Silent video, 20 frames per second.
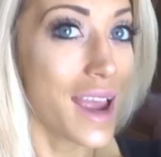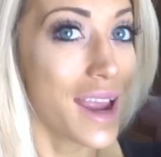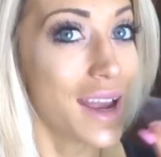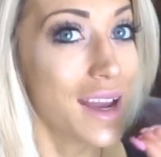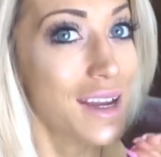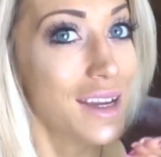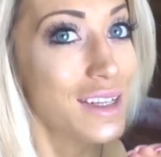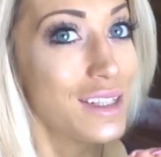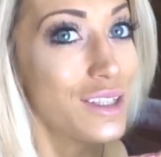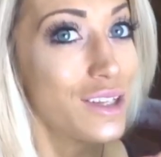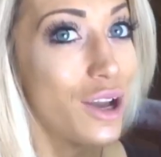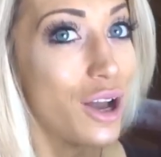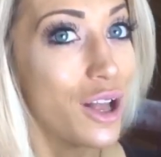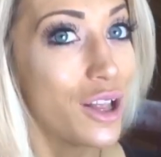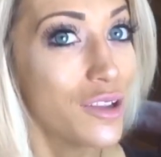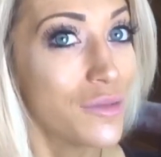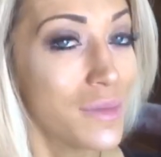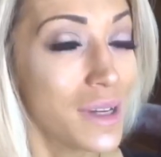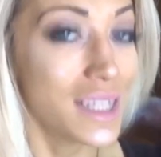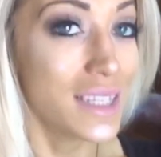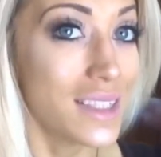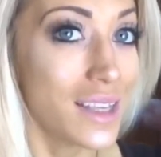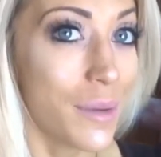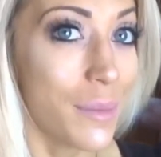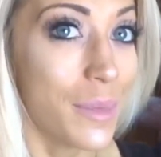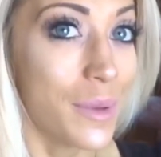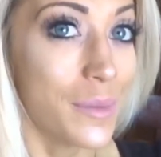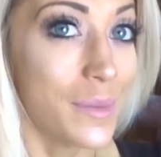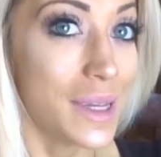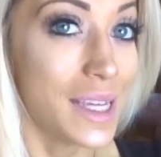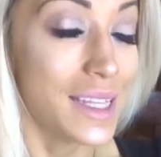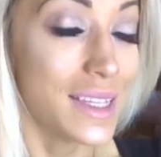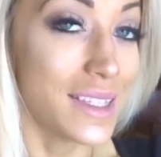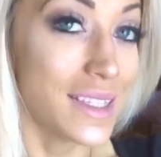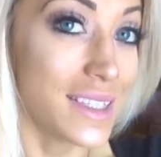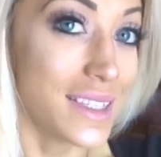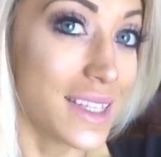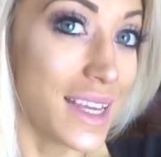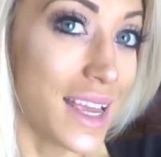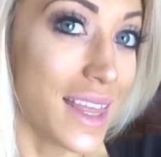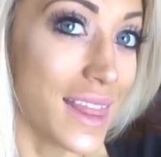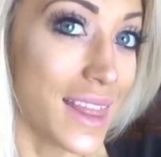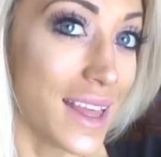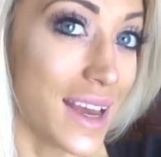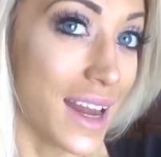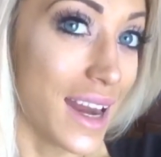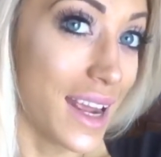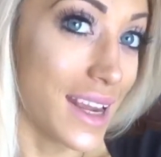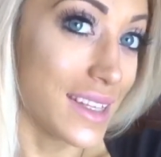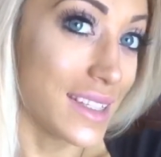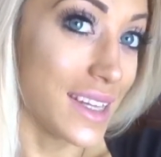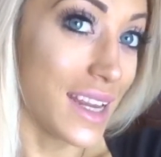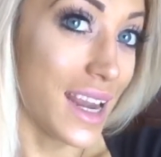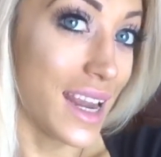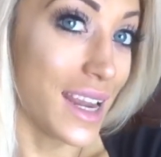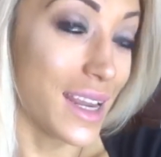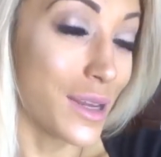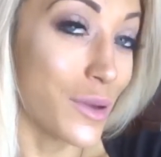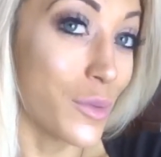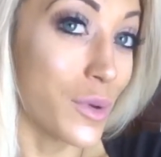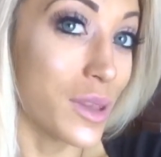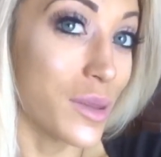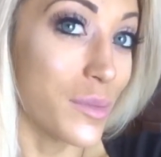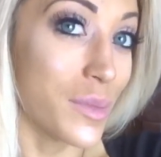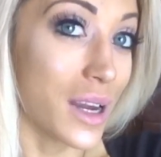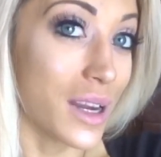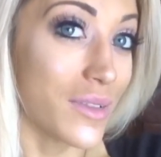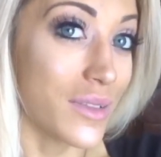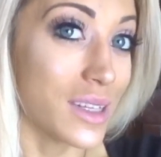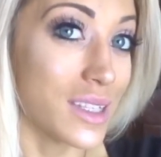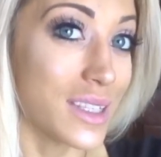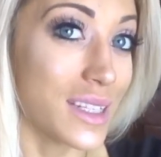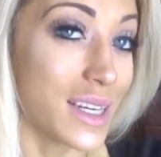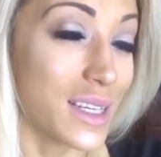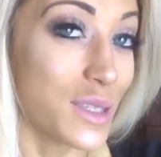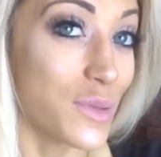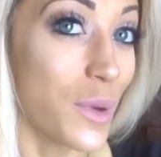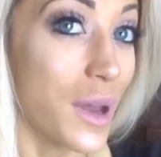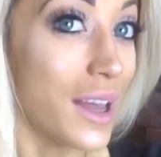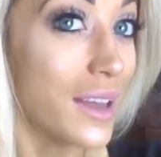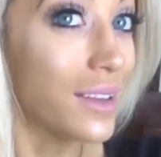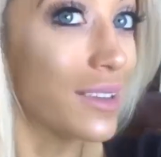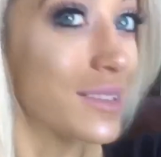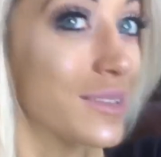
and all of my supplements that I take with breakfast as well.